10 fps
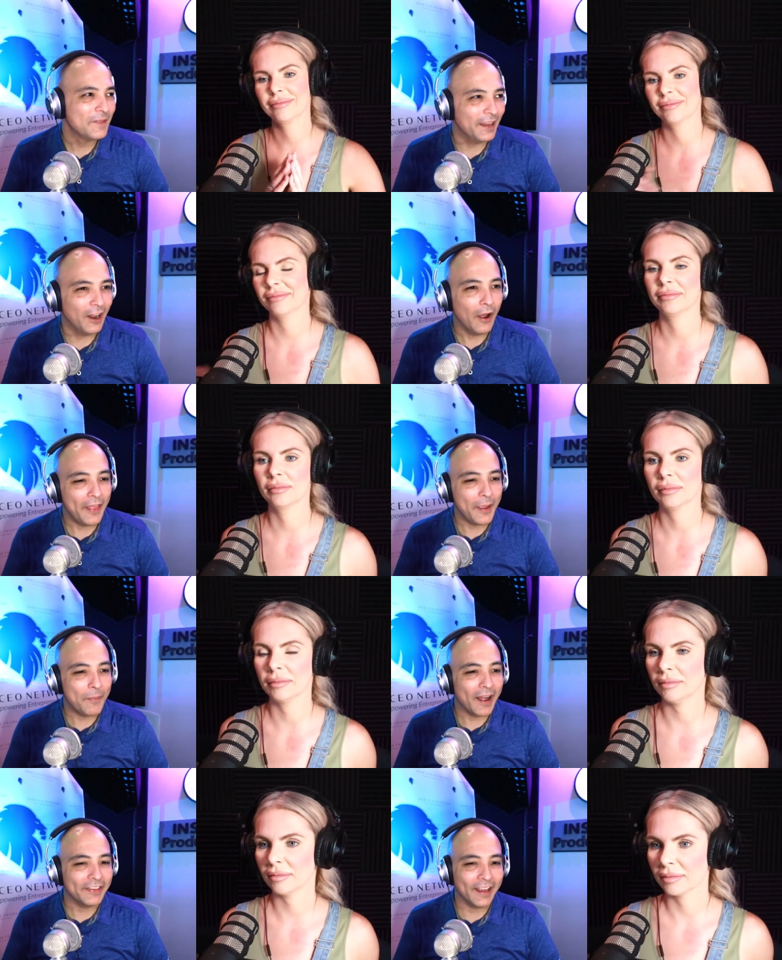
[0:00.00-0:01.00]
Speaker 1: know, and they
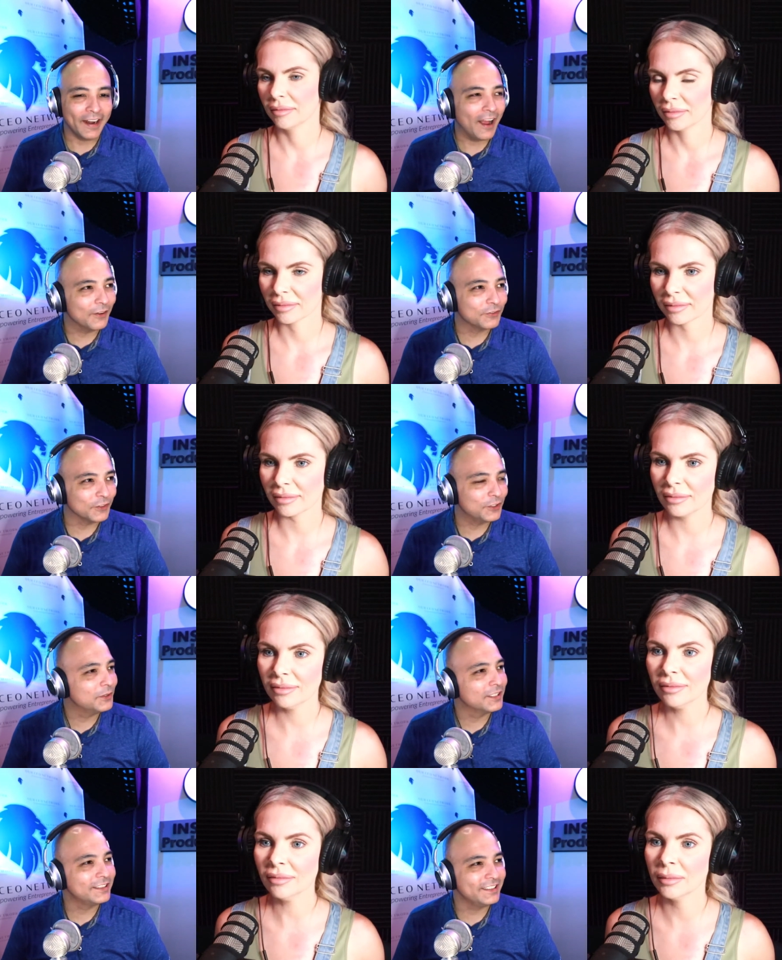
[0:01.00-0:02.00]
bought that house for two
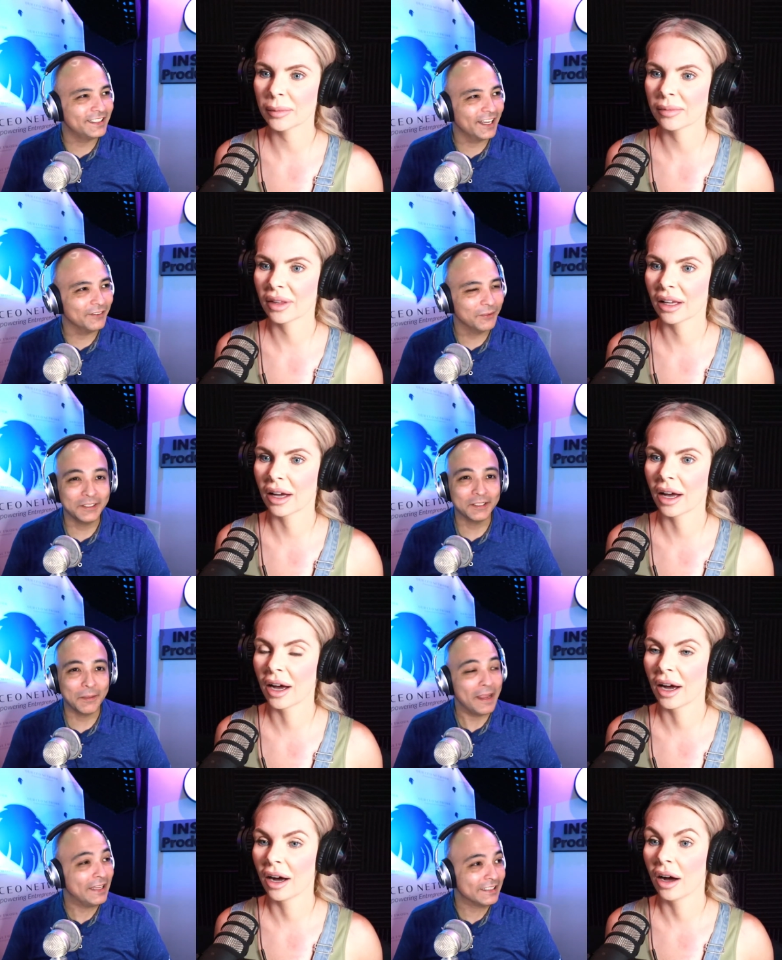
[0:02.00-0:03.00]
sixty seven, which is
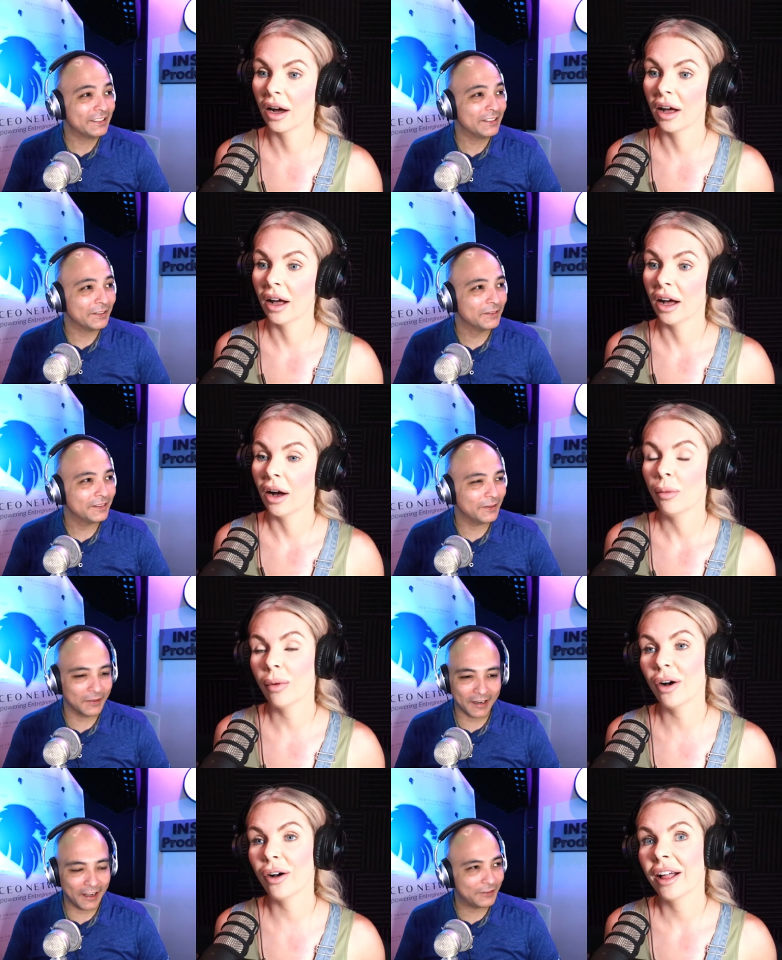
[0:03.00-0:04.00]
amazing too. You're
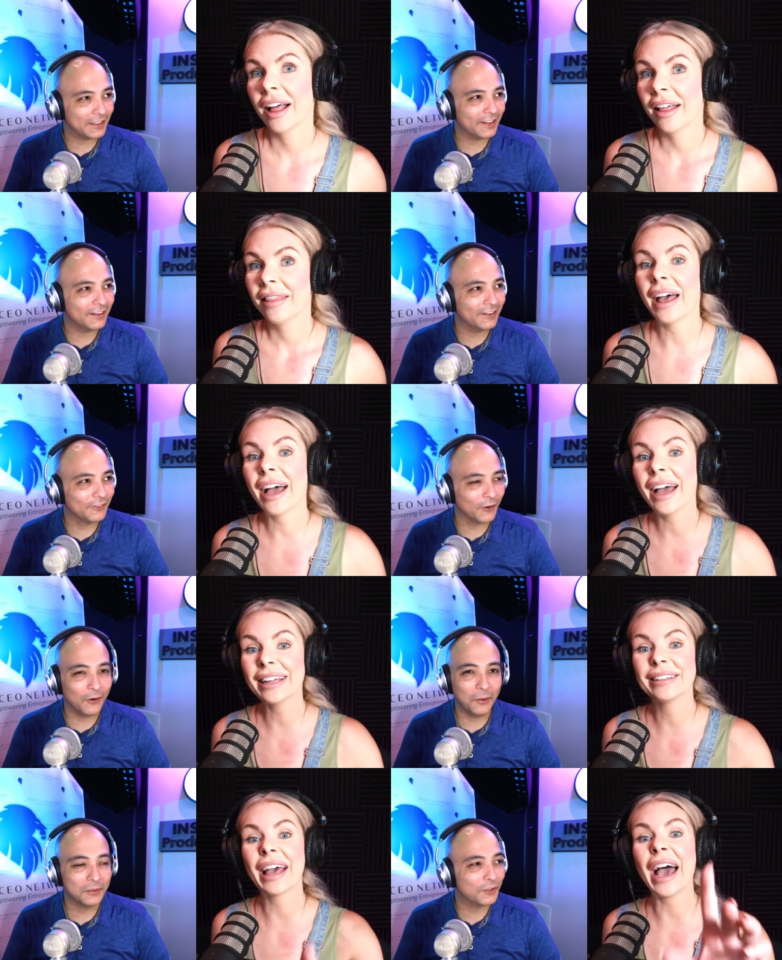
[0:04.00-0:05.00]
in contract well, the, that, for
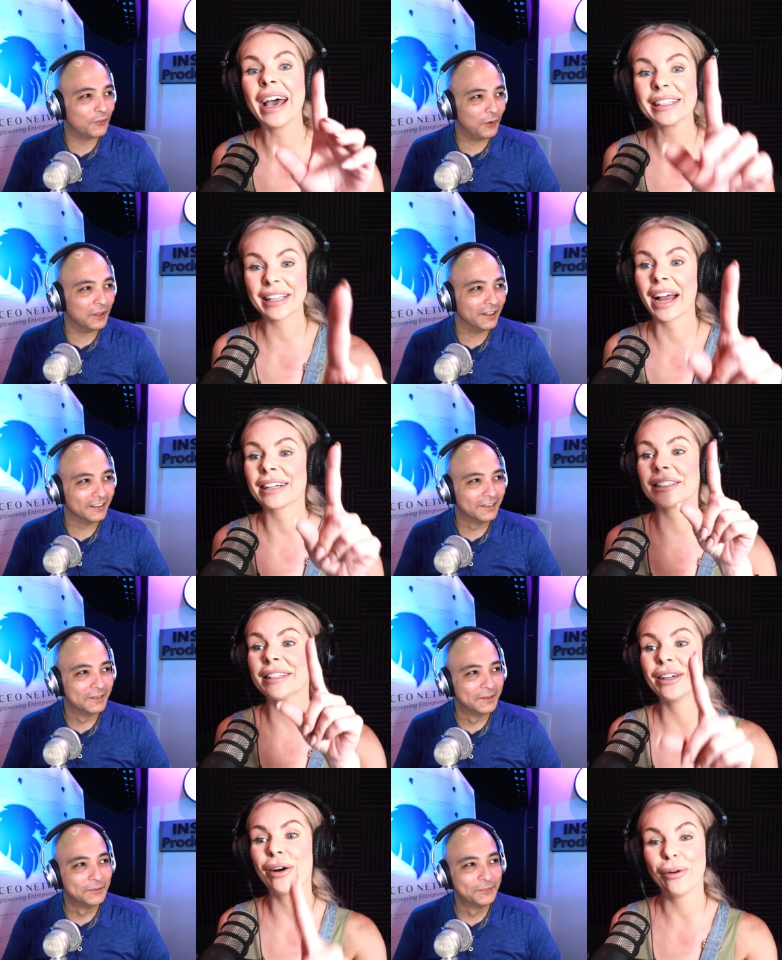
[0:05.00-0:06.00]
almost a That is year.
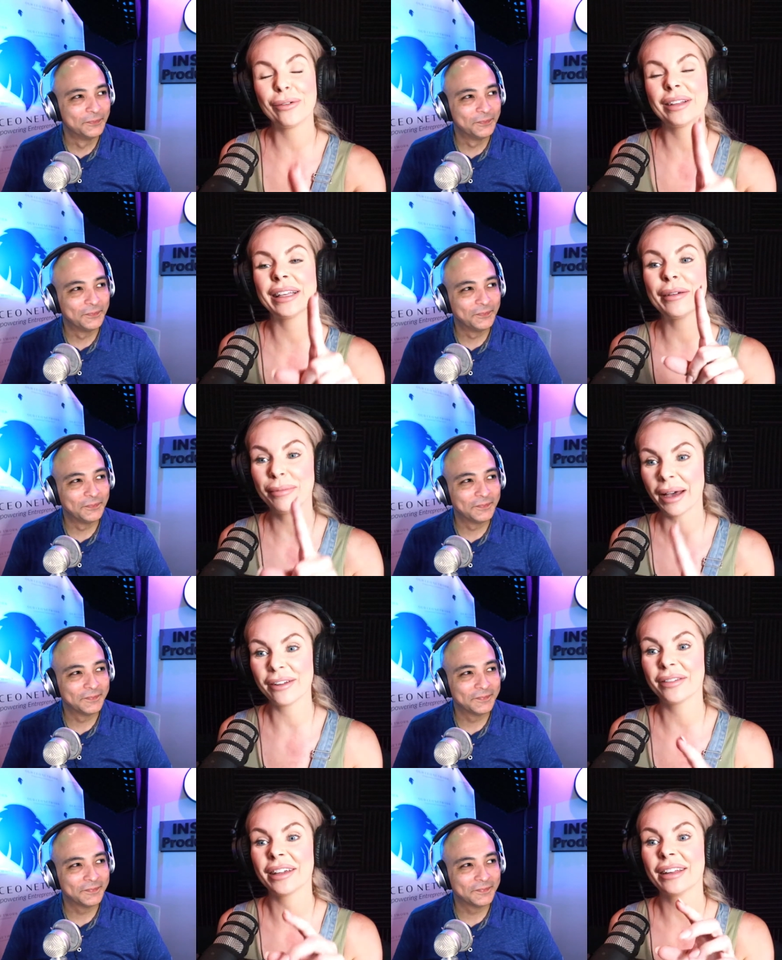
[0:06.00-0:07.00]
actually
Speaker 2: the only
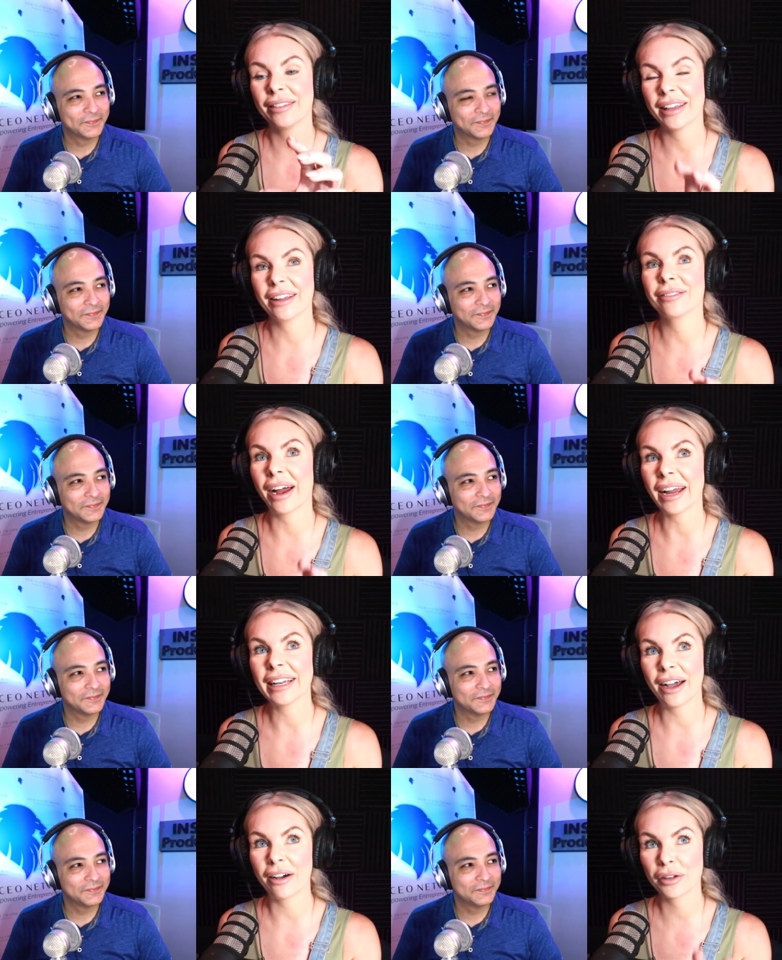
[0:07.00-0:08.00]
benefit that
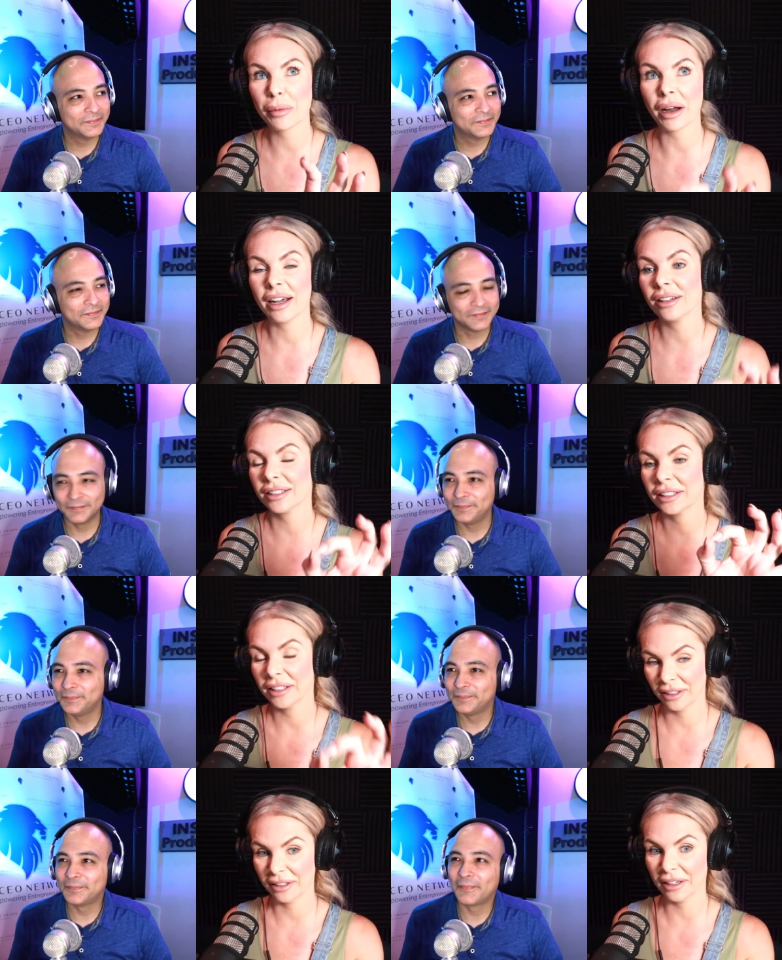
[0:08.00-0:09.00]
right now, if you bought a house a
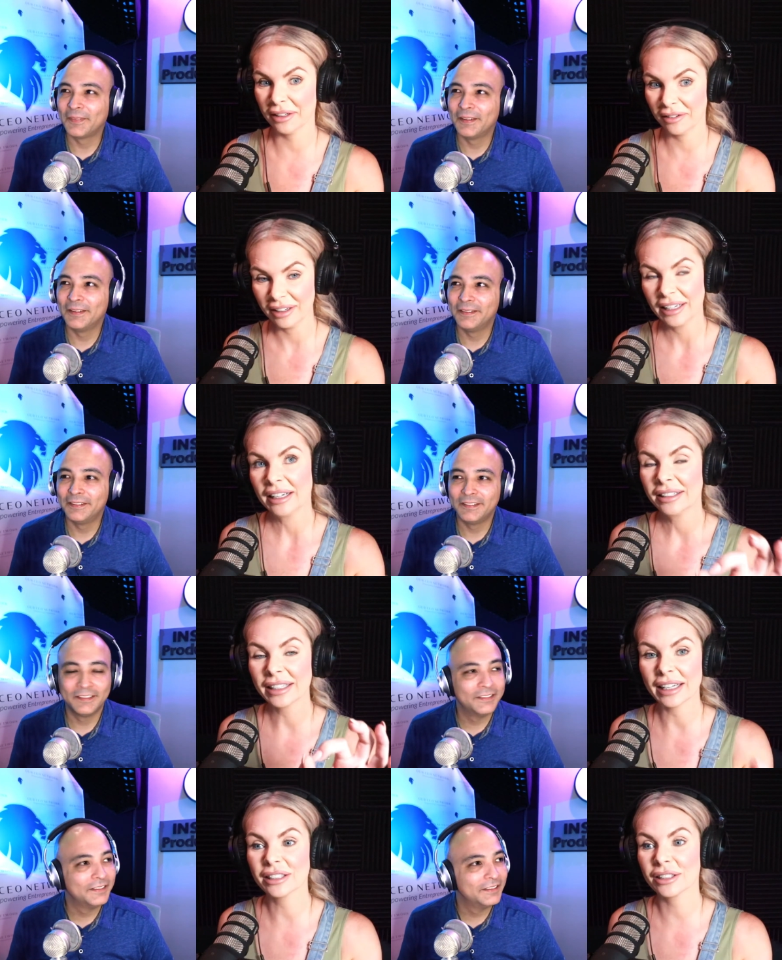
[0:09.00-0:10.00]
year ago,
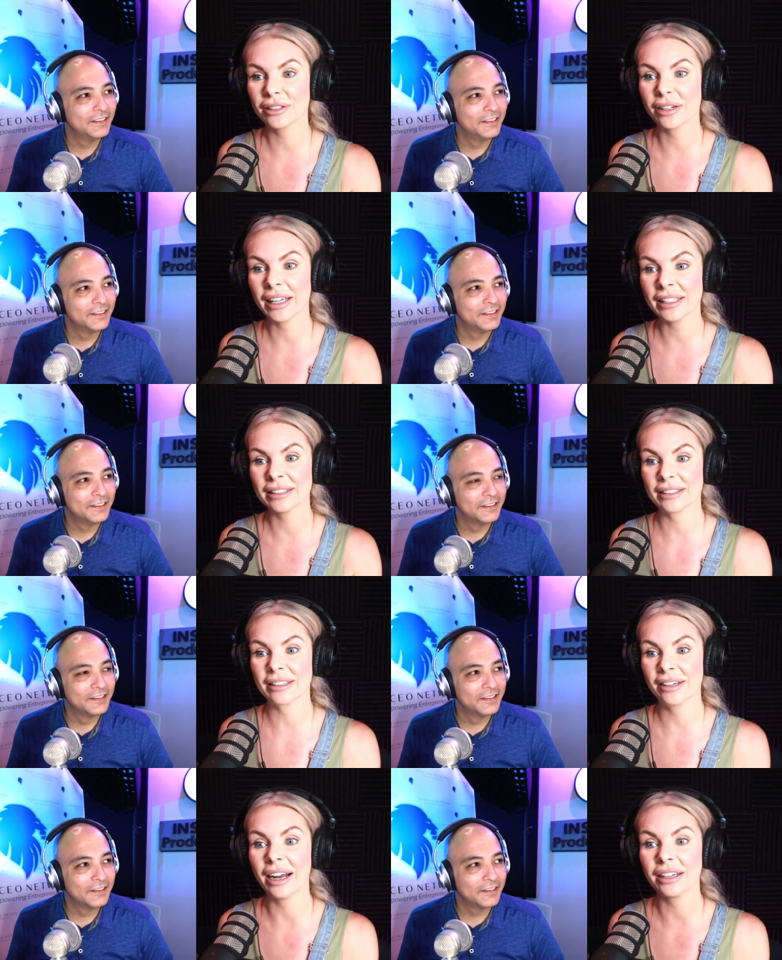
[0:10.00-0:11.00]
the interest rates
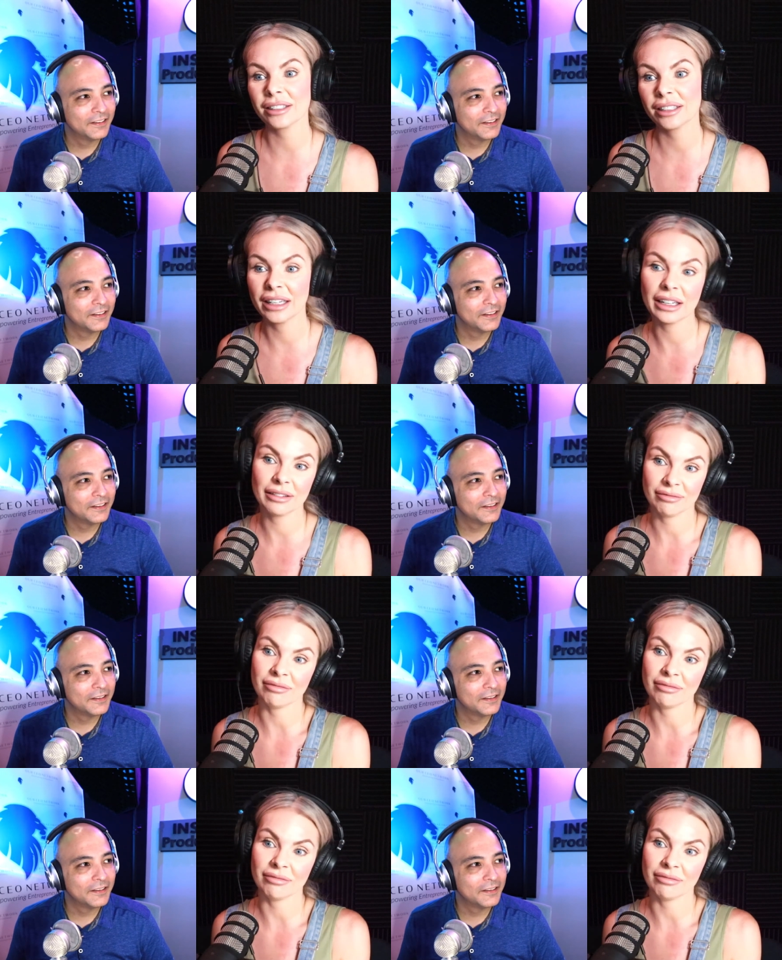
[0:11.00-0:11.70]
are actually,